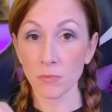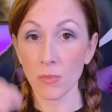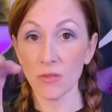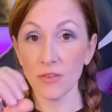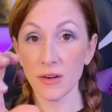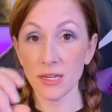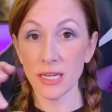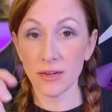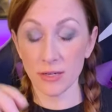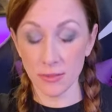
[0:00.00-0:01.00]
Very
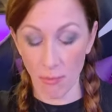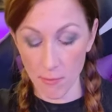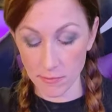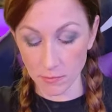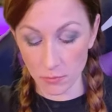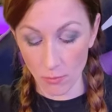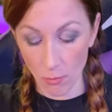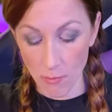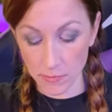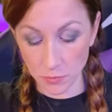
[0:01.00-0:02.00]
airy,
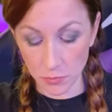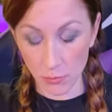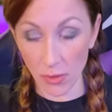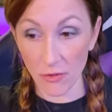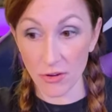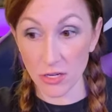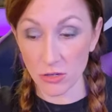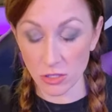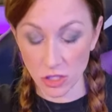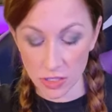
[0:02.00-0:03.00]
very
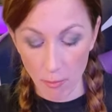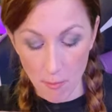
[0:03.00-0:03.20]
crunchy.